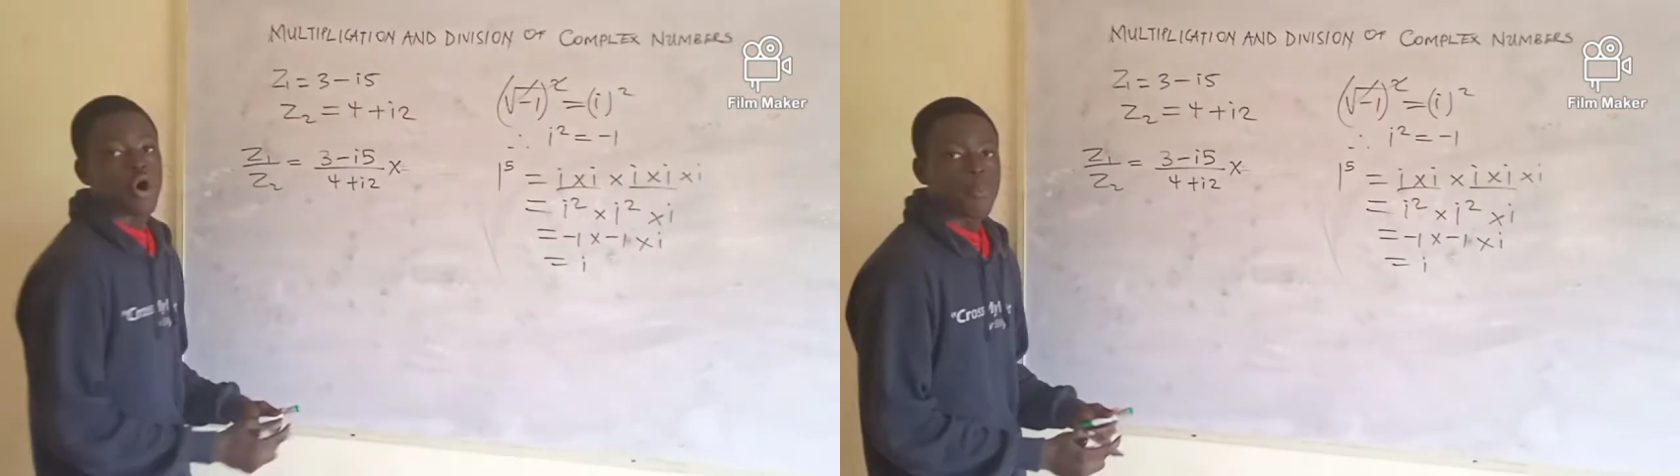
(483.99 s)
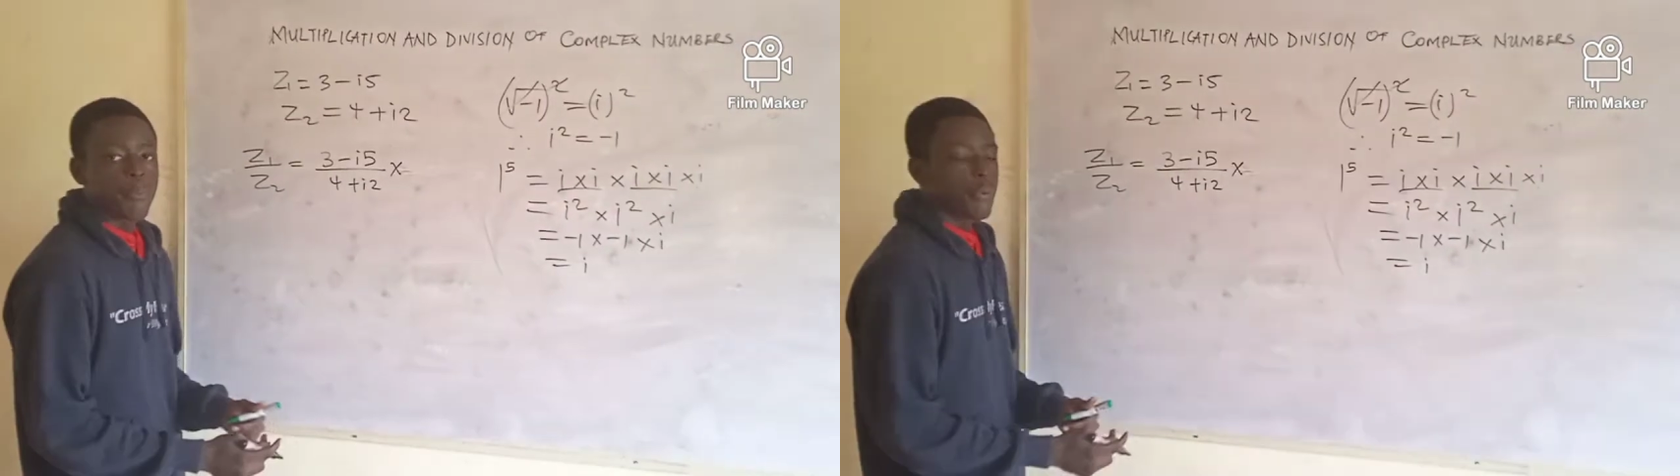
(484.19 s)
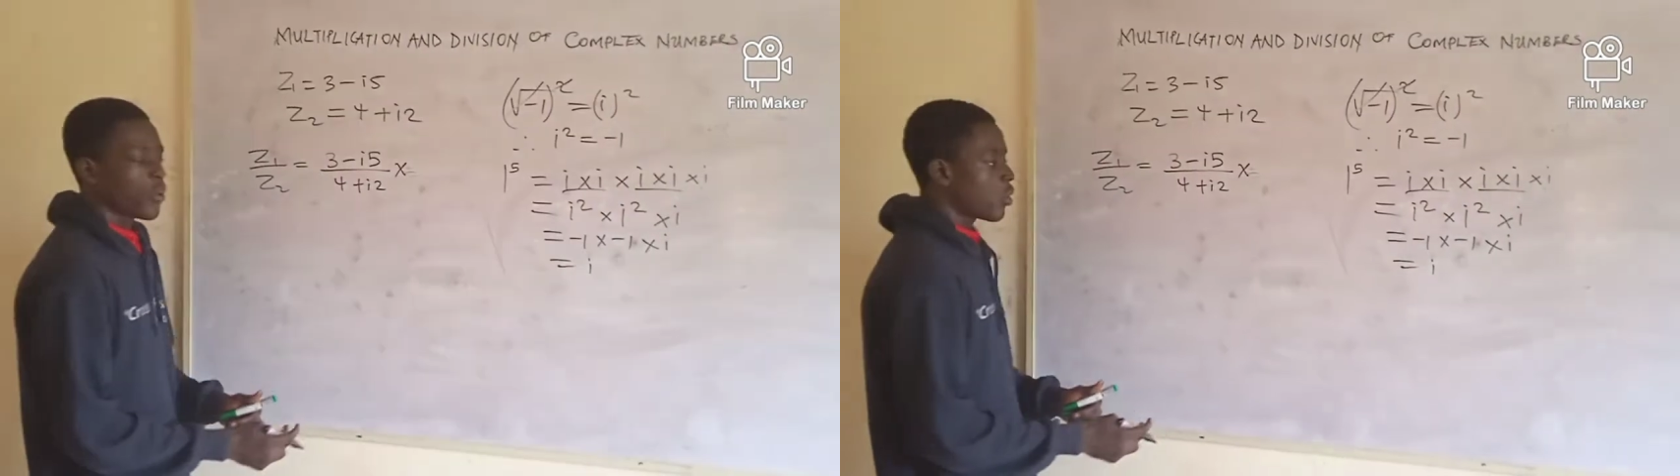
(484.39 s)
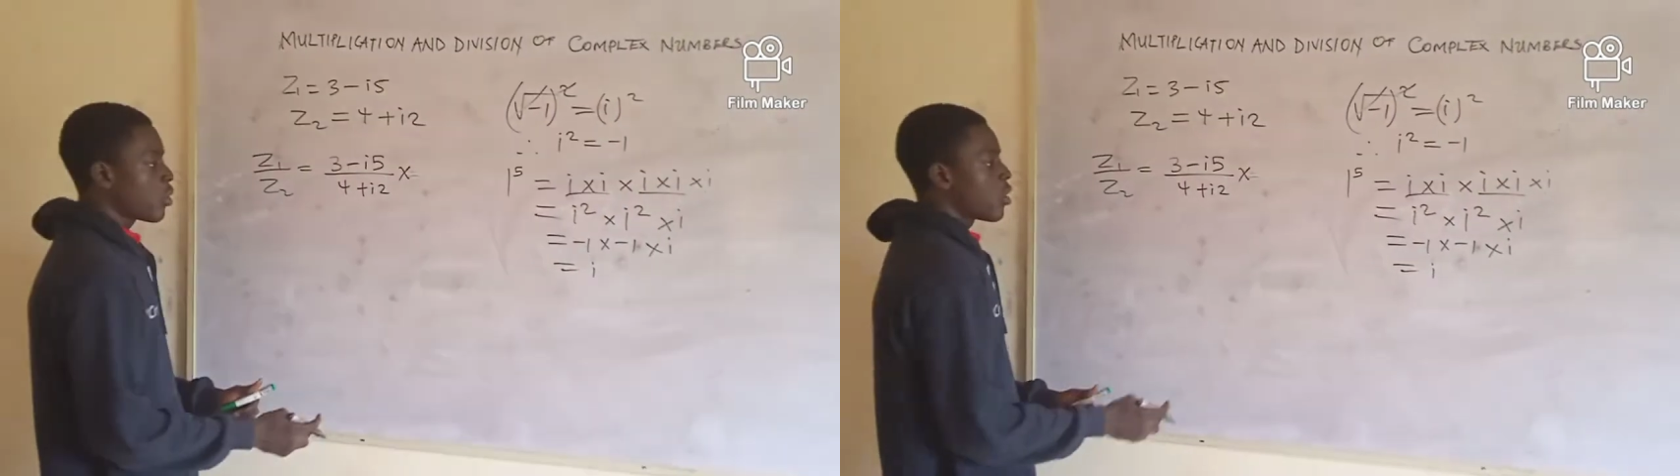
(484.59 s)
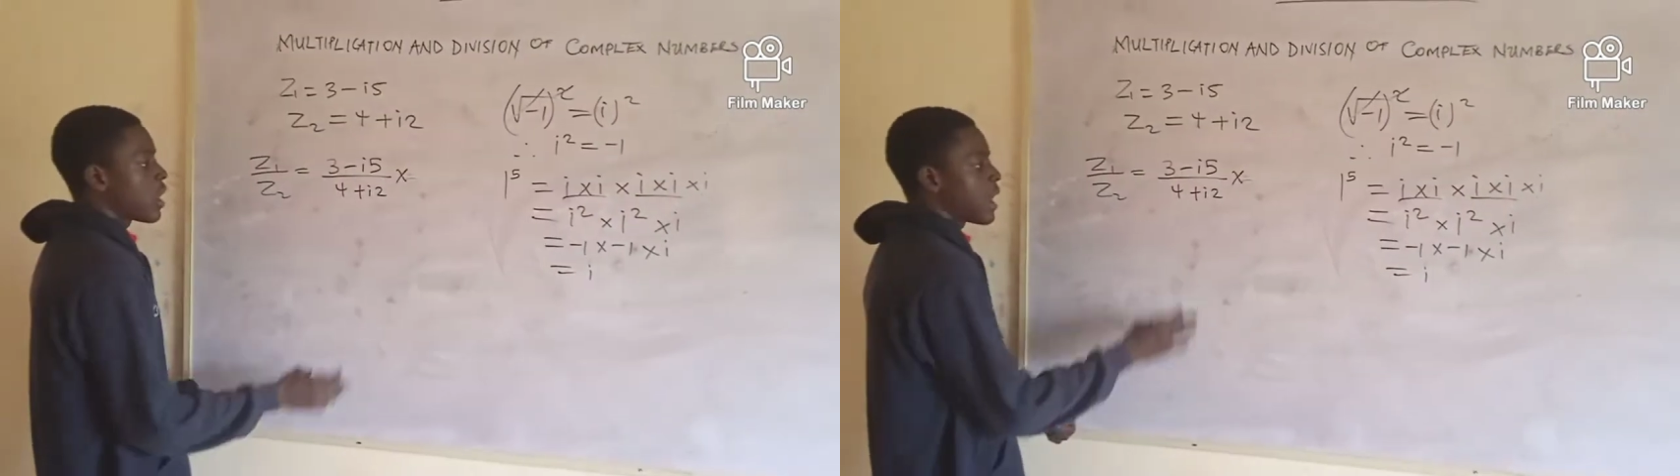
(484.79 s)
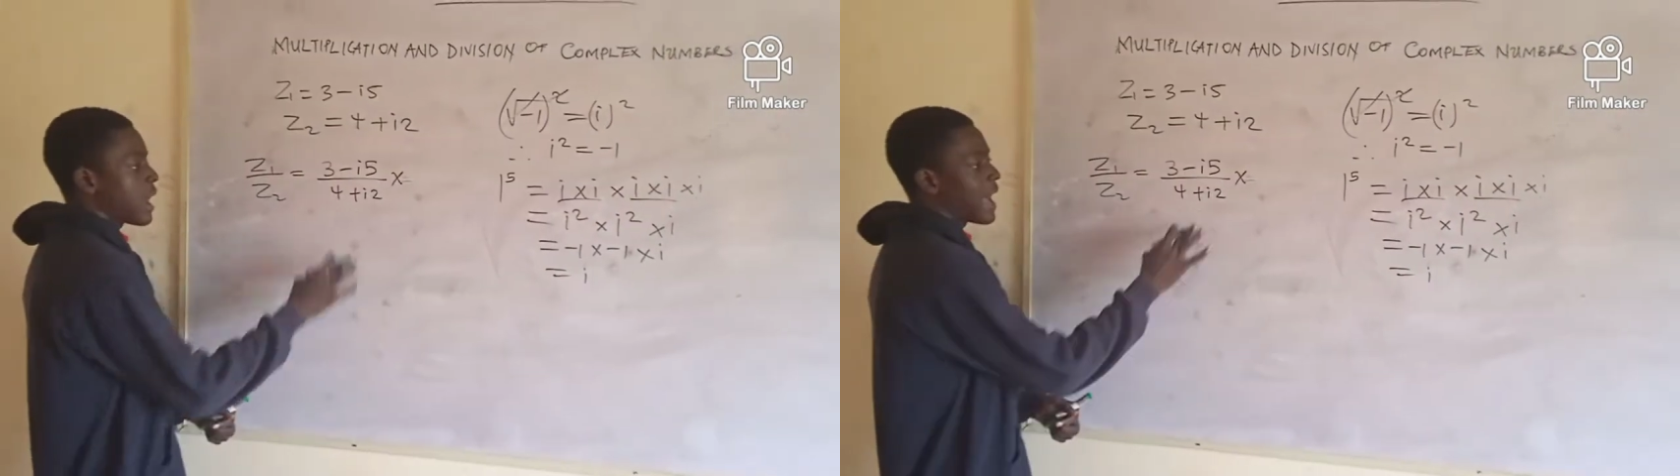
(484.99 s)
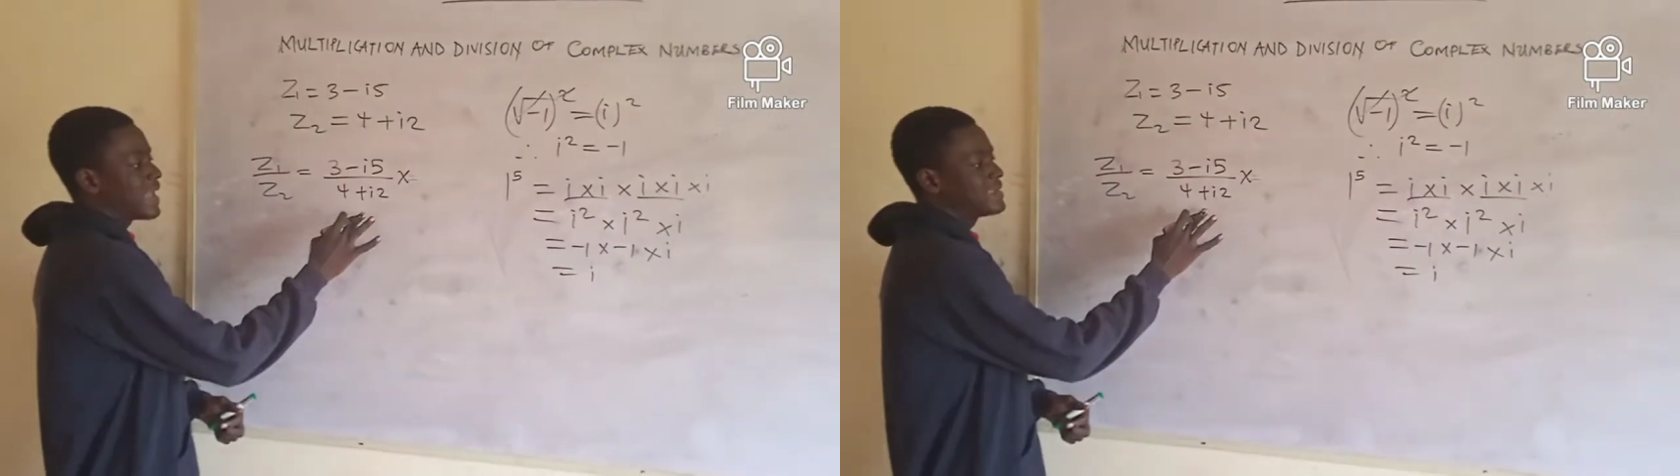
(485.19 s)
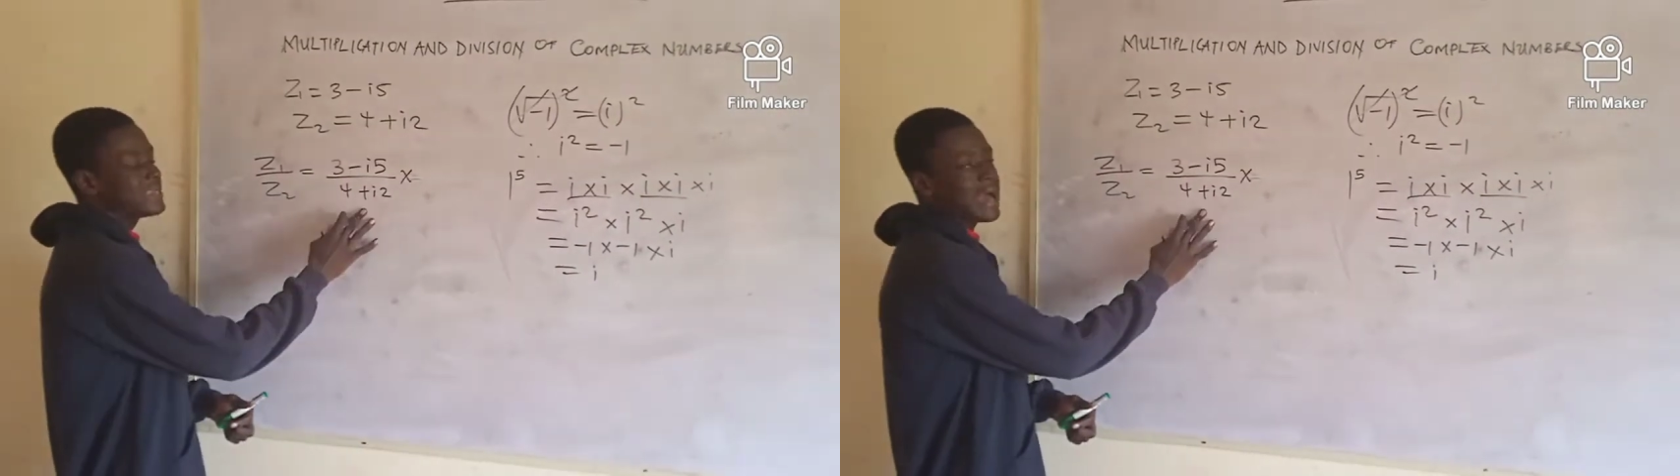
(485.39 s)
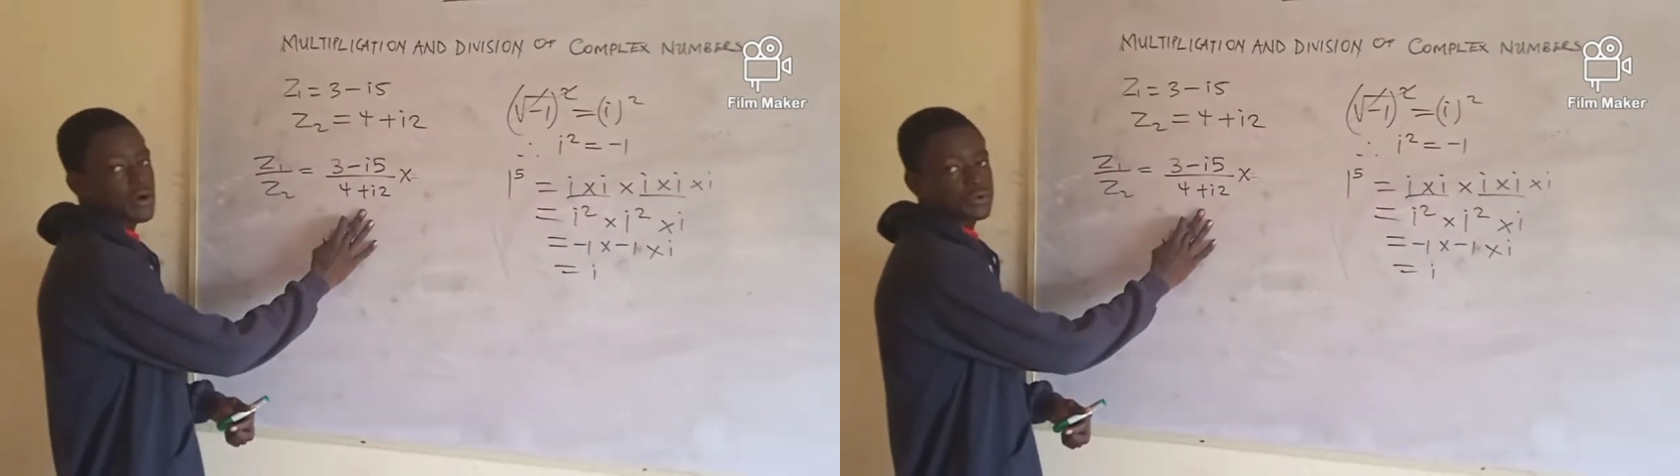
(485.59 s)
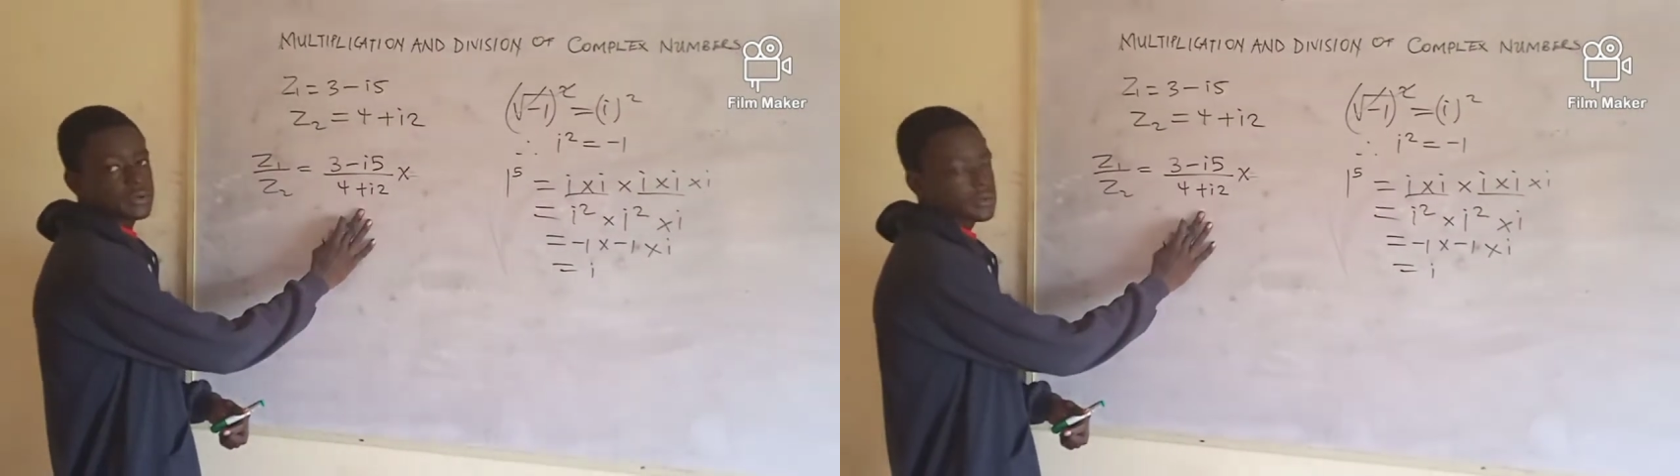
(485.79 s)
up and
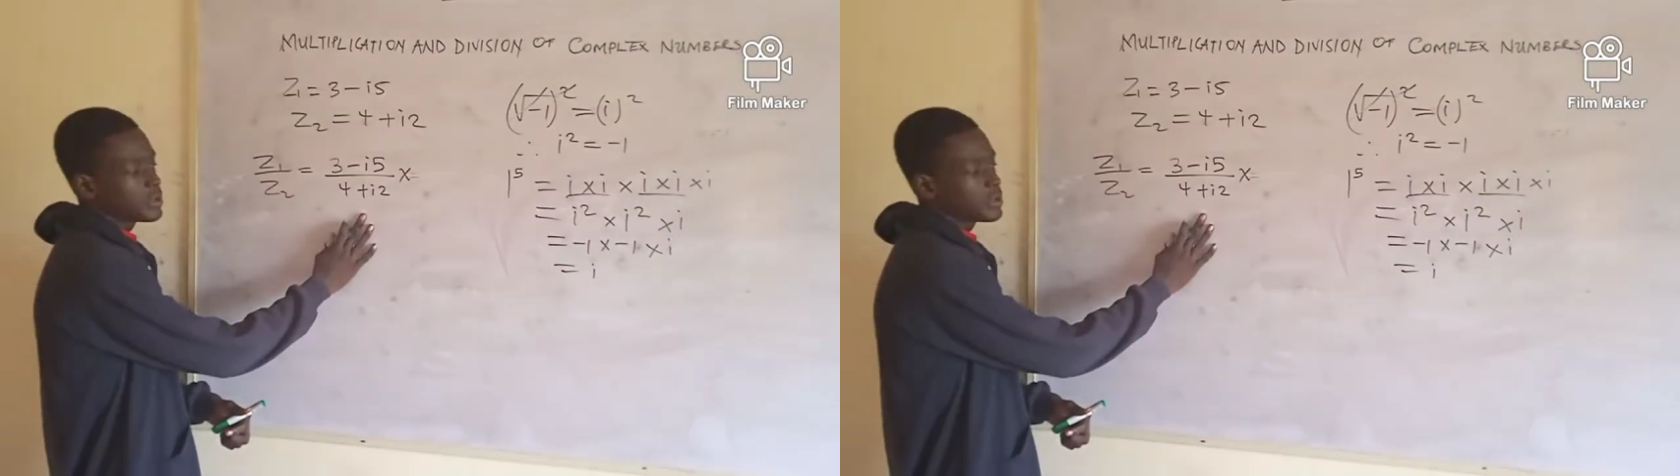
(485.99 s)
down